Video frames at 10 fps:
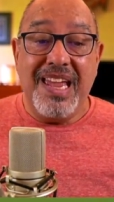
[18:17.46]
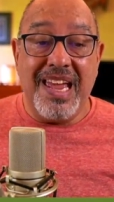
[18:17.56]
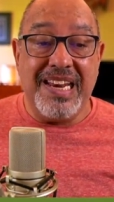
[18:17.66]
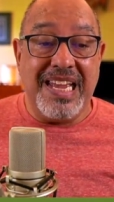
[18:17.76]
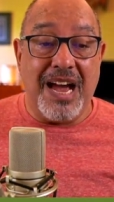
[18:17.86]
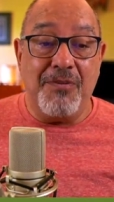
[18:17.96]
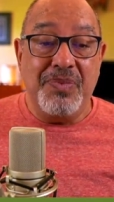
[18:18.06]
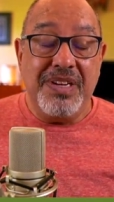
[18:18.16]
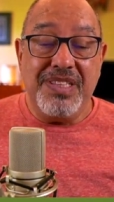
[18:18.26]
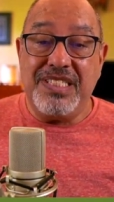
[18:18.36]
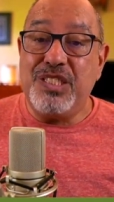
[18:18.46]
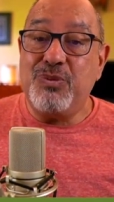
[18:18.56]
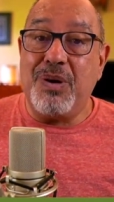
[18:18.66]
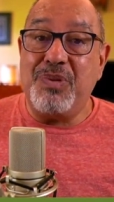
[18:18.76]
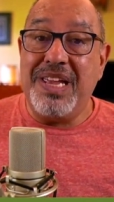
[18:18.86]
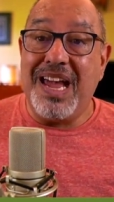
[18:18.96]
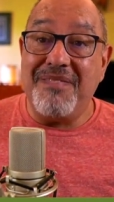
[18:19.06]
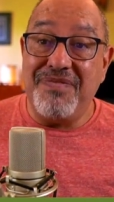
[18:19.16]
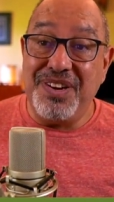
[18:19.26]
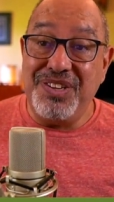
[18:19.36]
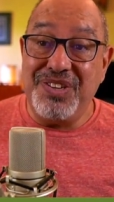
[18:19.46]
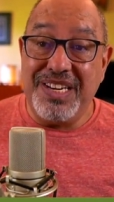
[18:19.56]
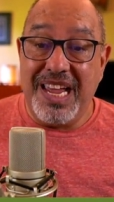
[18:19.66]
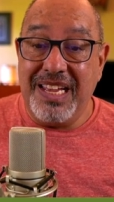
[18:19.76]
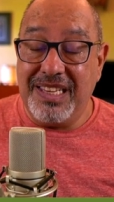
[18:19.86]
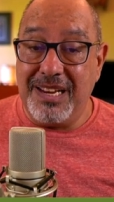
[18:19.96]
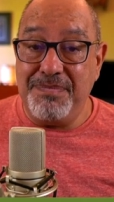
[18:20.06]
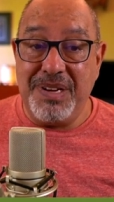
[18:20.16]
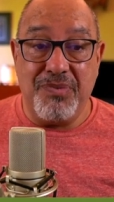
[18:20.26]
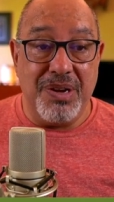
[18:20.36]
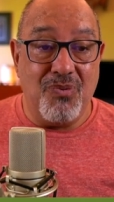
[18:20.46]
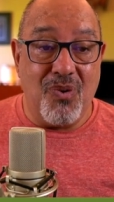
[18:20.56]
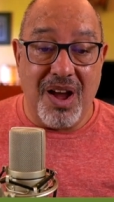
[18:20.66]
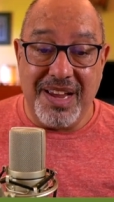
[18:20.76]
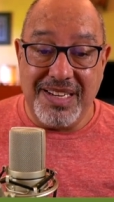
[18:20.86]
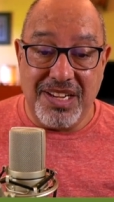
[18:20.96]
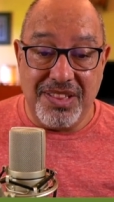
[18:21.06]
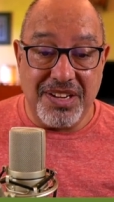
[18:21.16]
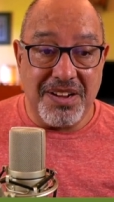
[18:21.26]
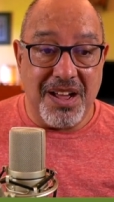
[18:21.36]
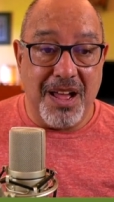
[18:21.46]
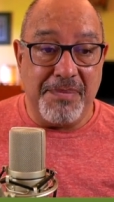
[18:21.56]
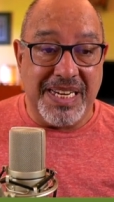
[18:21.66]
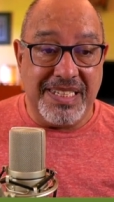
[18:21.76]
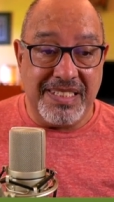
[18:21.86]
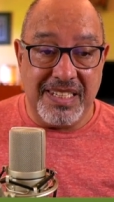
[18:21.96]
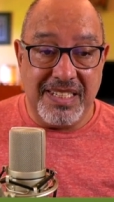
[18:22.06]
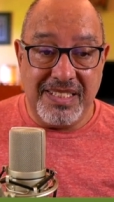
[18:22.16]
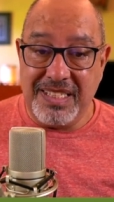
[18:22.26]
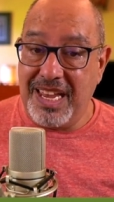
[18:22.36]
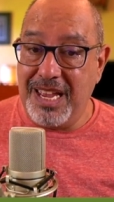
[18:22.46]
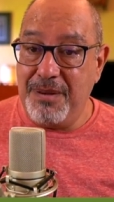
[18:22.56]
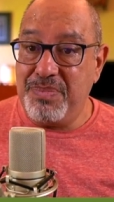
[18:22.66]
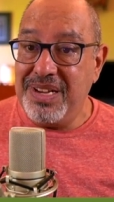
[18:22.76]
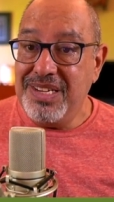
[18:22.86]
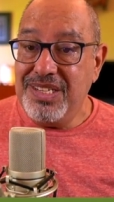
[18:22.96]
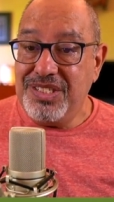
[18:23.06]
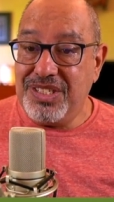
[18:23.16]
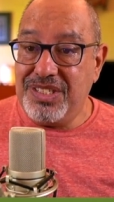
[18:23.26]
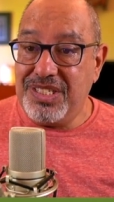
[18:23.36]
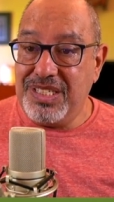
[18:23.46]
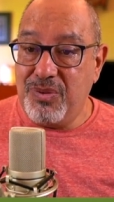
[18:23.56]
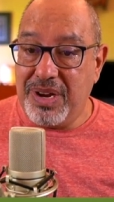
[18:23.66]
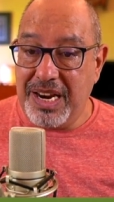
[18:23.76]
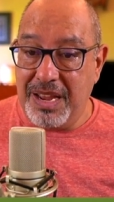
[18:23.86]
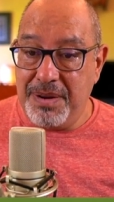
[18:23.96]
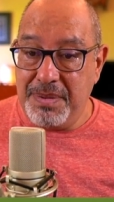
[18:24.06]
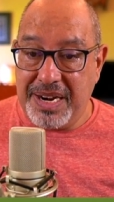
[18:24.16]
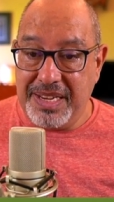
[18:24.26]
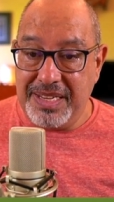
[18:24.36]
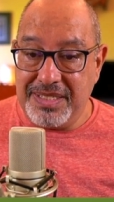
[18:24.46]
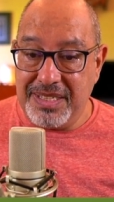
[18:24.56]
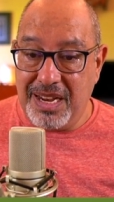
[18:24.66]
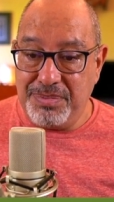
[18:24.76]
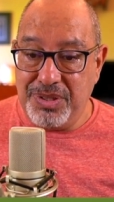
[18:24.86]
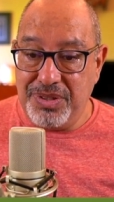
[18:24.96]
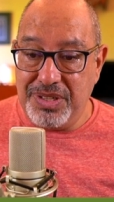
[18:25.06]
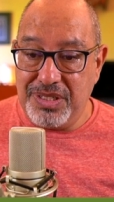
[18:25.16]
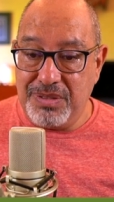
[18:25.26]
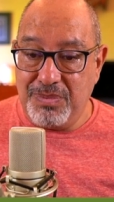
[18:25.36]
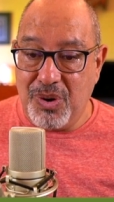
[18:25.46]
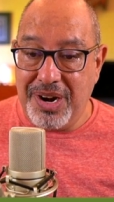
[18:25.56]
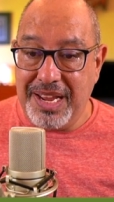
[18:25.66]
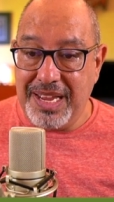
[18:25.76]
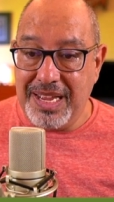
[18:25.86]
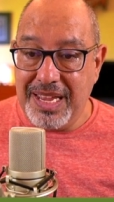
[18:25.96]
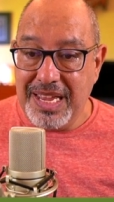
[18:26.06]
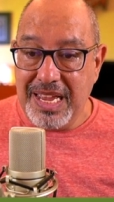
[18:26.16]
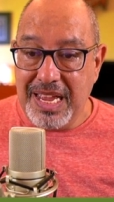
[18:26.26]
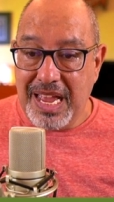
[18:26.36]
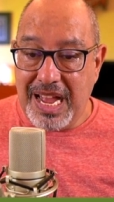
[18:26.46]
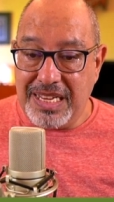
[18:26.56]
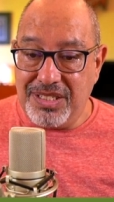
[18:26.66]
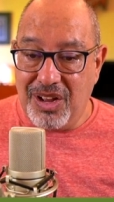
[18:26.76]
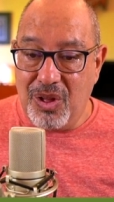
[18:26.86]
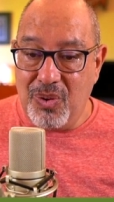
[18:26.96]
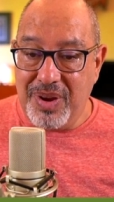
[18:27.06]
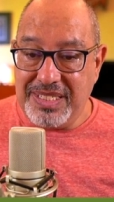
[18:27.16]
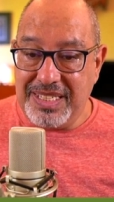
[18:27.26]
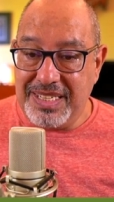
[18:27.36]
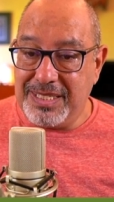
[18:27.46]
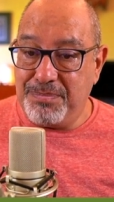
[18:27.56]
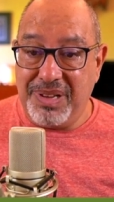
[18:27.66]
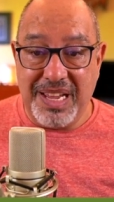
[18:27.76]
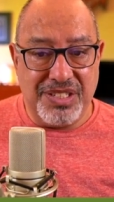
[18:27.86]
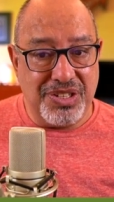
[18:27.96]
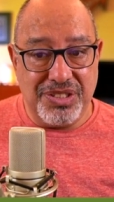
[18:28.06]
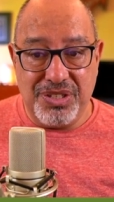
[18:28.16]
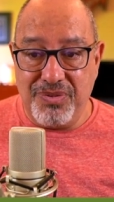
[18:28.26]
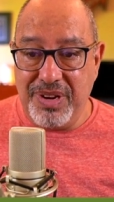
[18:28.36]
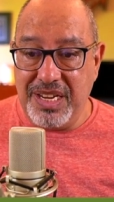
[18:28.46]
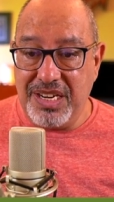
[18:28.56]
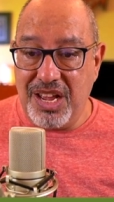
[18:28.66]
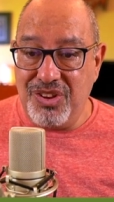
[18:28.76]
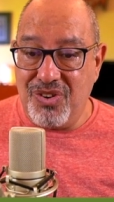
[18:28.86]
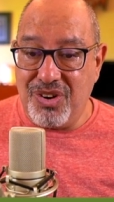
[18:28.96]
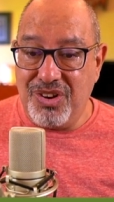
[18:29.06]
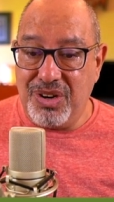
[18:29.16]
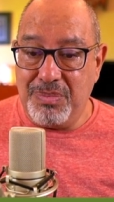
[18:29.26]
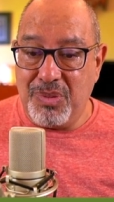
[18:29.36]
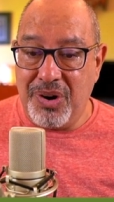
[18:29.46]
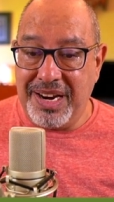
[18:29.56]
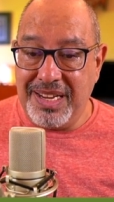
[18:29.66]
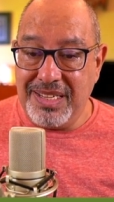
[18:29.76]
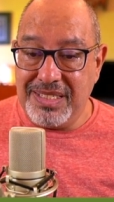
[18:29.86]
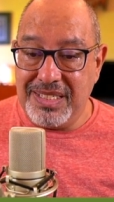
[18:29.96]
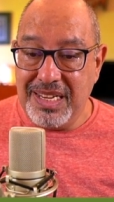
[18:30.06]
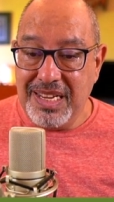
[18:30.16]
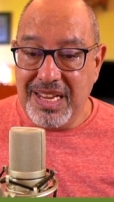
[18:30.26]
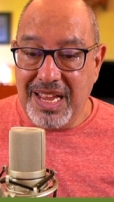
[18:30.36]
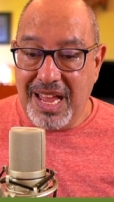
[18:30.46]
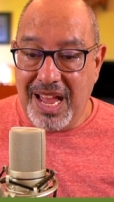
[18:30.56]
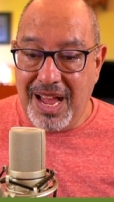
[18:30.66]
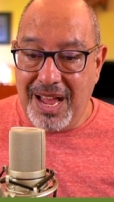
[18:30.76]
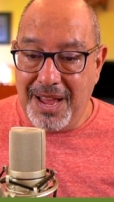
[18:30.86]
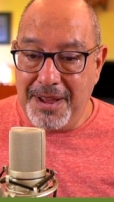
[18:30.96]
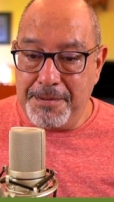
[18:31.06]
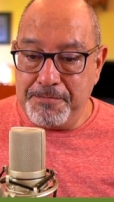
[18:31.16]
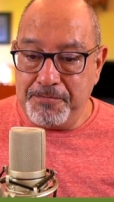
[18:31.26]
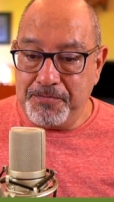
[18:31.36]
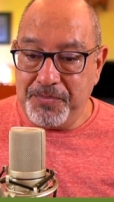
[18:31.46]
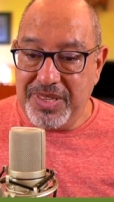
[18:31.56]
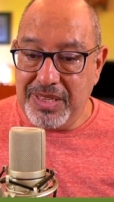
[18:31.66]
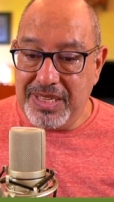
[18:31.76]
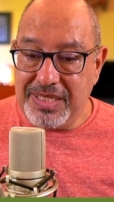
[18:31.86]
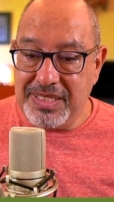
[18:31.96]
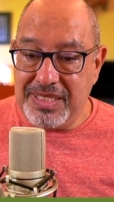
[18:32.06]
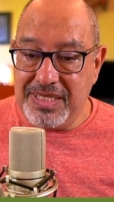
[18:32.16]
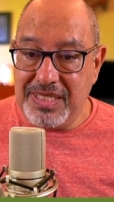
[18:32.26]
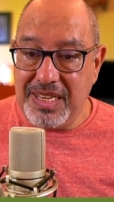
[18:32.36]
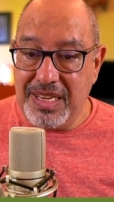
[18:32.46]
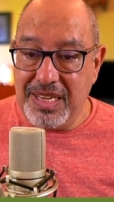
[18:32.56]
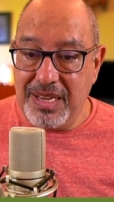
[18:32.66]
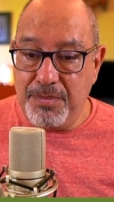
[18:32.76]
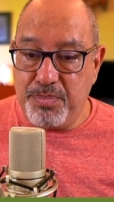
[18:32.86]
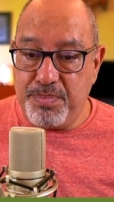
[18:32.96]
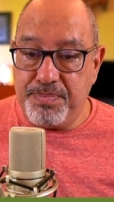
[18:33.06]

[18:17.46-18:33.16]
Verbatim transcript: Anyhow, this is what we have for you today. Let me rewind the comment tape just to see what everybody is up to this morning. As always, it is a pleasure to read your good mornings. Um, let's see.